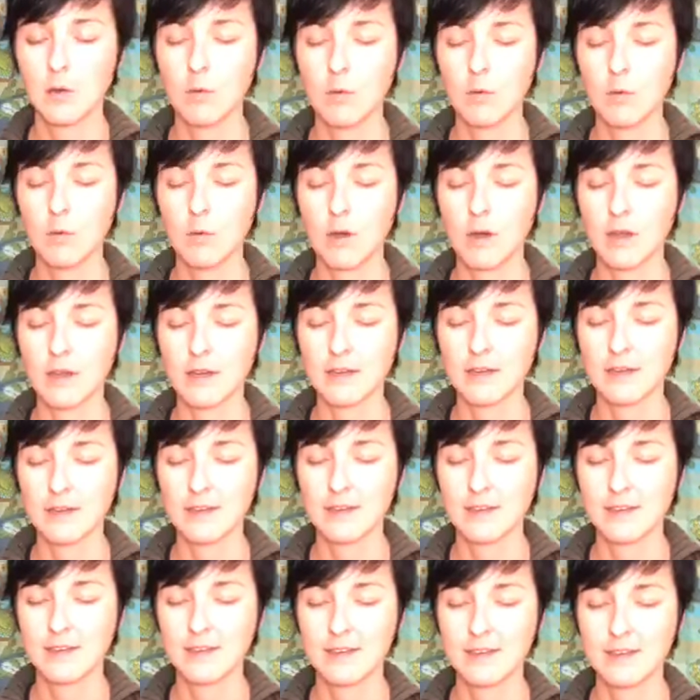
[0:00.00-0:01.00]
1.
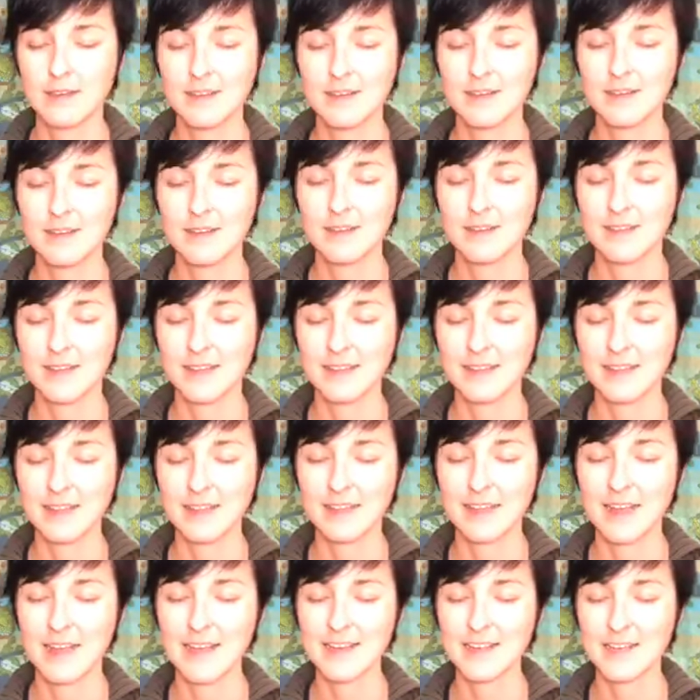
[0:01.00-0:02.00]
Let the
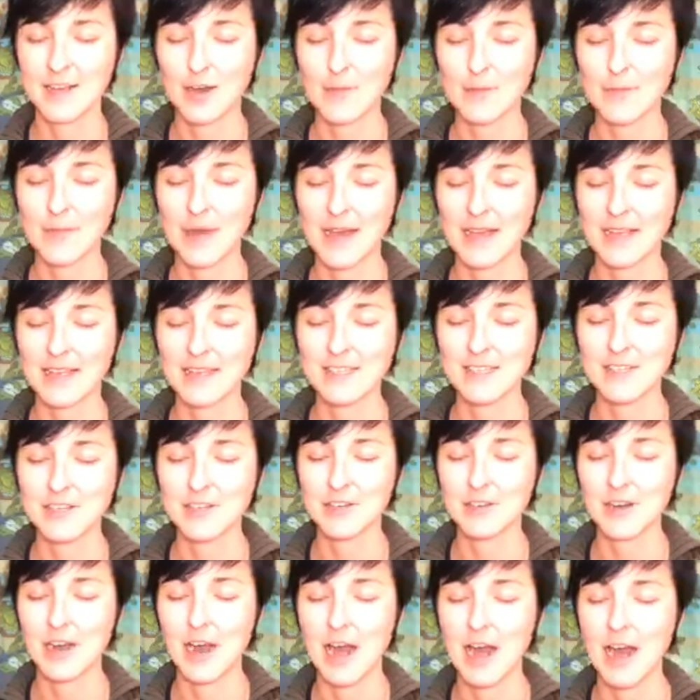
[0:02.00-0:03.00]
light come back into
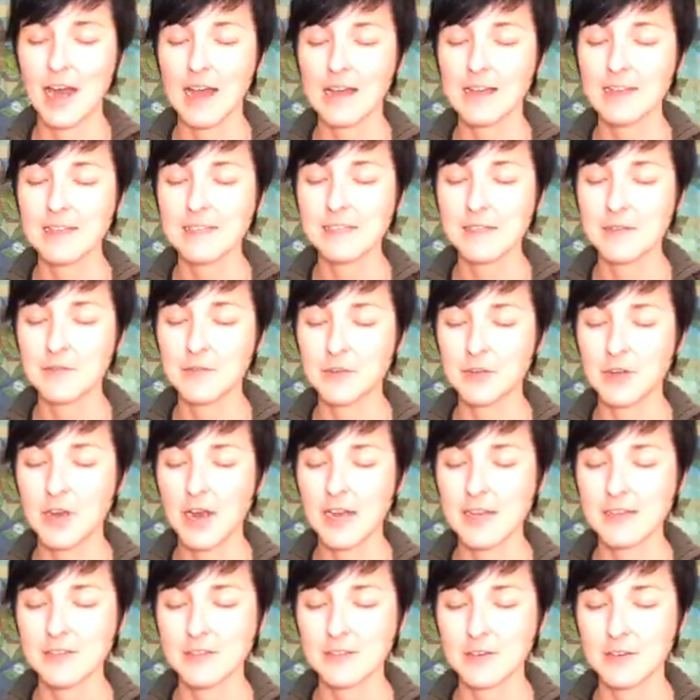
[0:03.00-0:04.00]
your eyes if your
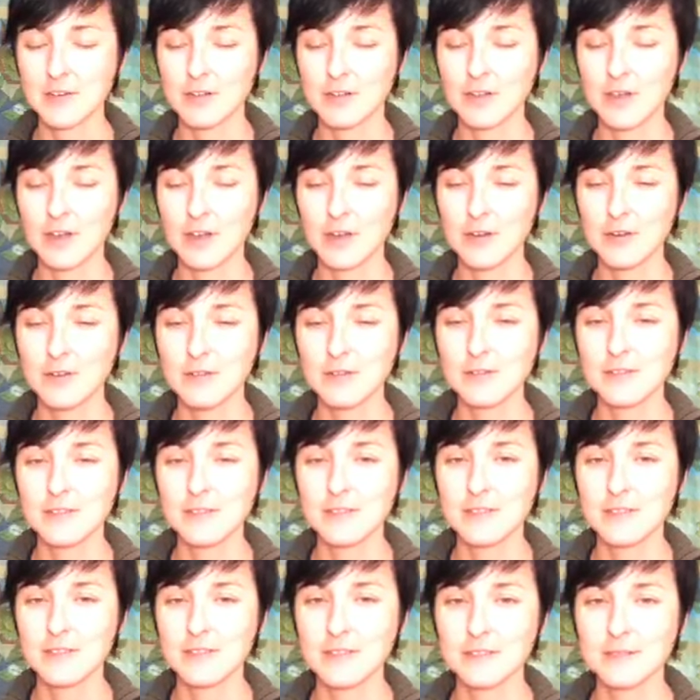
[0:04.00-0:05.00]
eyes are
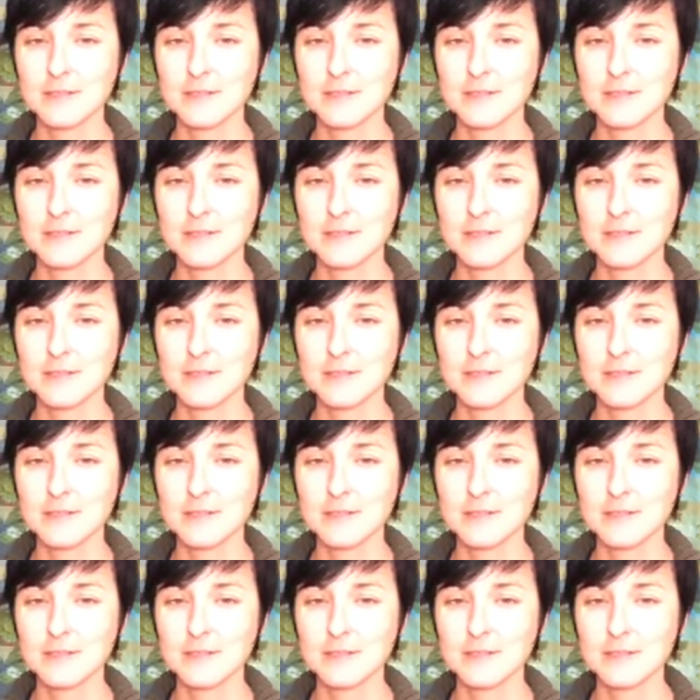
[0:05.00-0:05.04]
closed.